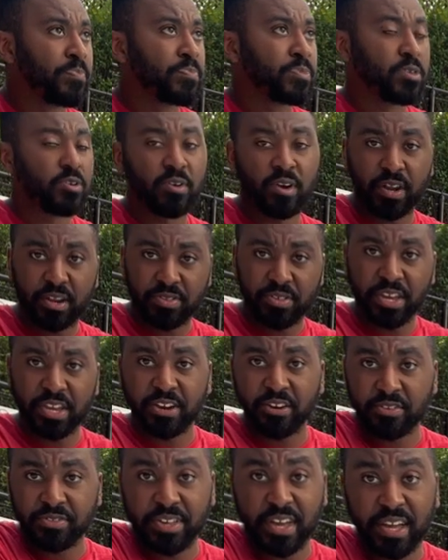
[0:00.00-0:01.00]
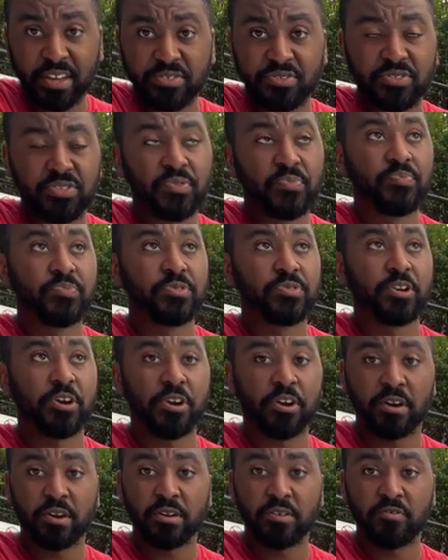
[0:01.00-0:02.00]
you got to take your tests,
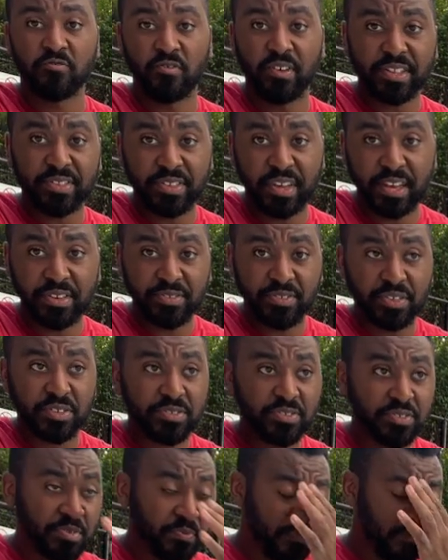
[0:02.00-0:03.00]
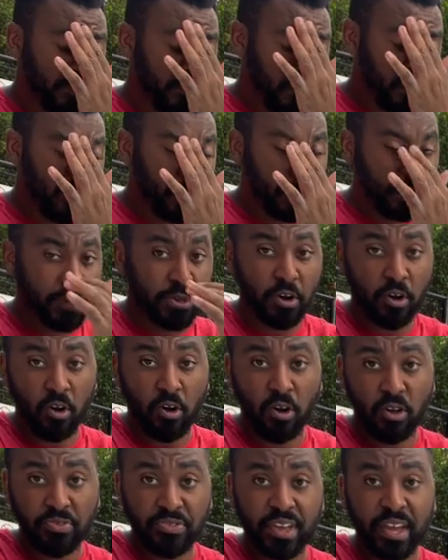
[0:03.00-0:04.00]
your written tests, your
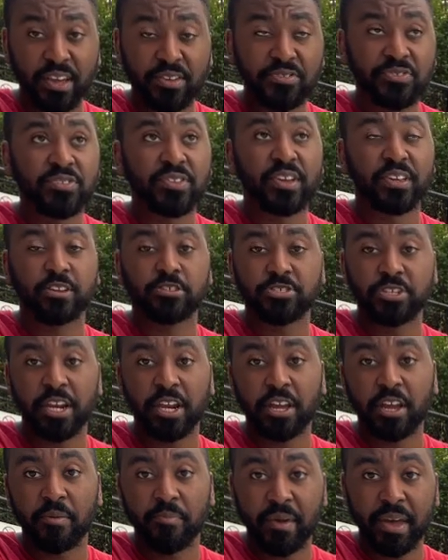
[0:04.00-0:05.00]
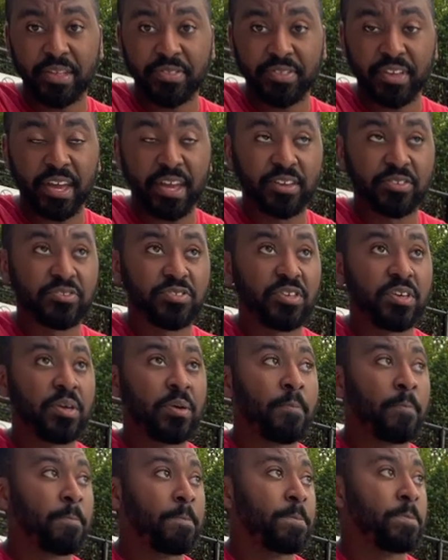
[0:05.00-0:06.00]
oral tests, and your chain of command tests.
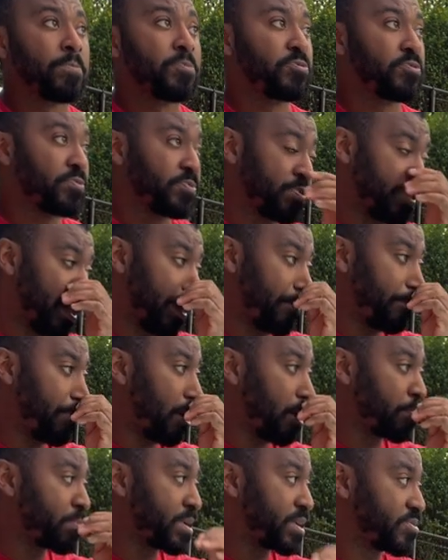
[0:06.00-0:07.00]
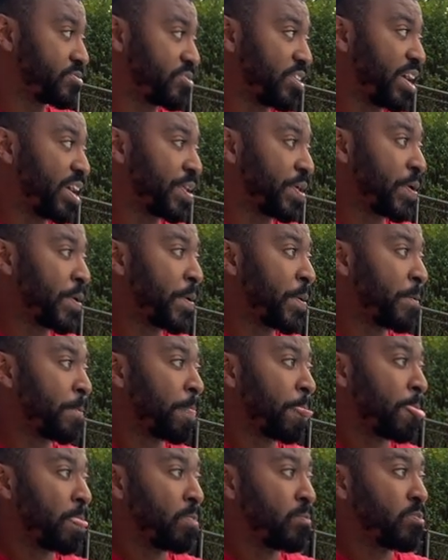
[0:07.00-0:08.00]
That part being said,
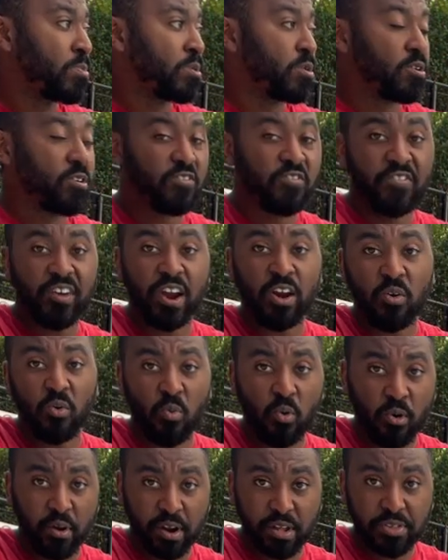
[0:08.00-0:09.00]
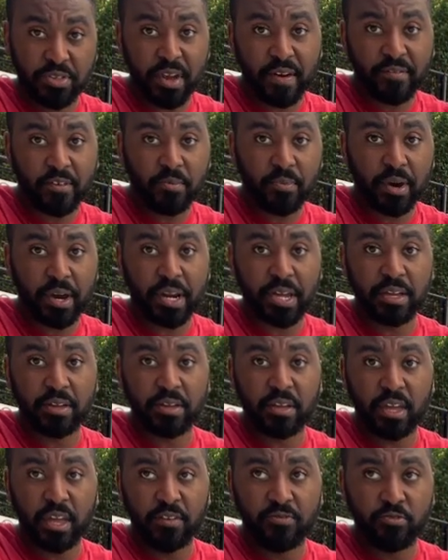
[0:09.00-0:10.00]
fair warning to everybody,
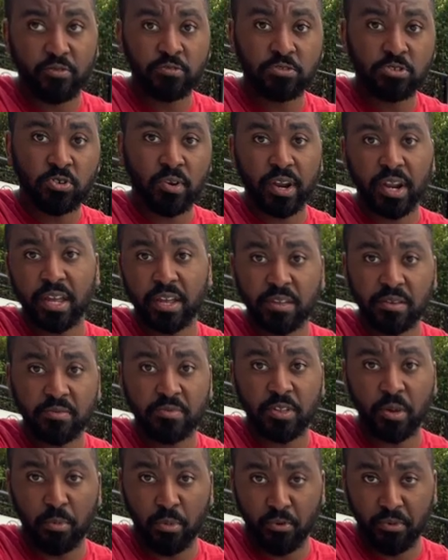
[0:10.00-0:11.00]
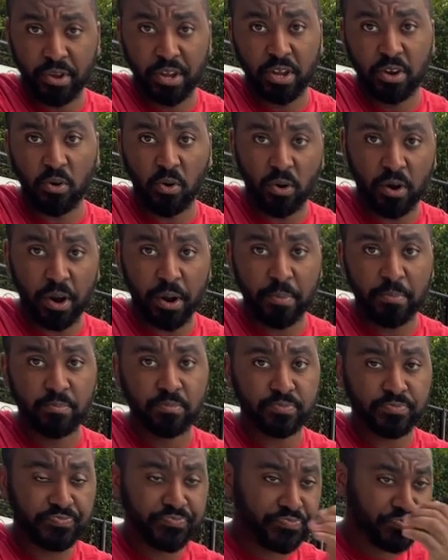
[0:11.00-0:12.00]
if you're joining the Marine Corps,
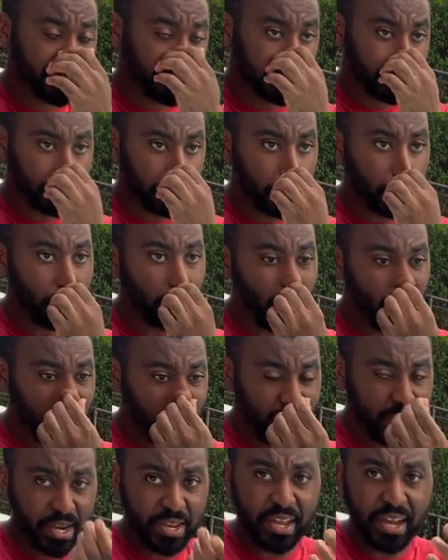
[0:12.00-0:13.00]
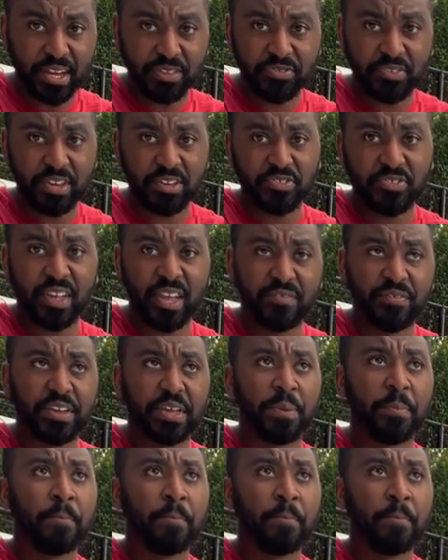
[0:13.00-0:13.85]
the United States Navy,